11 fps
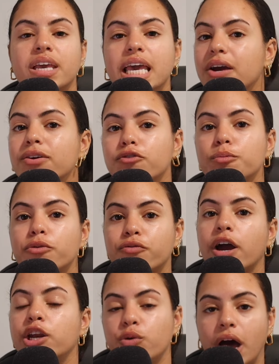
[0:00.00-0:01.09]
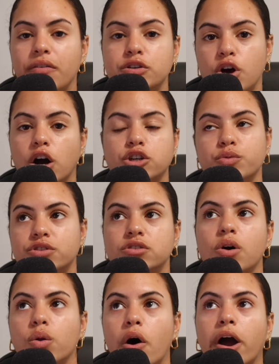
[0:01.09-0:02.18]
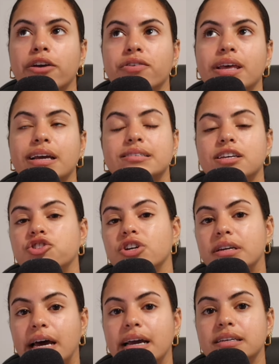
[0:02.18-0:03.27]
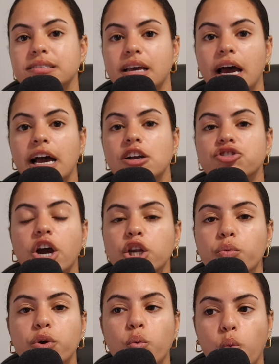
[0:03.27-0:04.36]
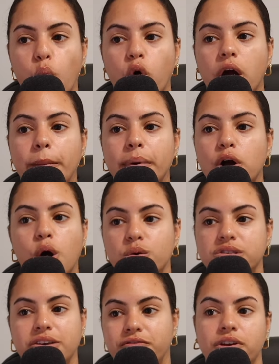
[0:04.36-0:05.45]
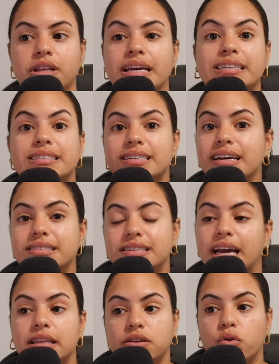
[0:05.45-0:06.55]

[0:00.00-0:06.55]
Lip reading: hearing from a friend you haven't talked to in so long, I feel like is such a nice, genuine, warm, cozy feeling. It's nice to get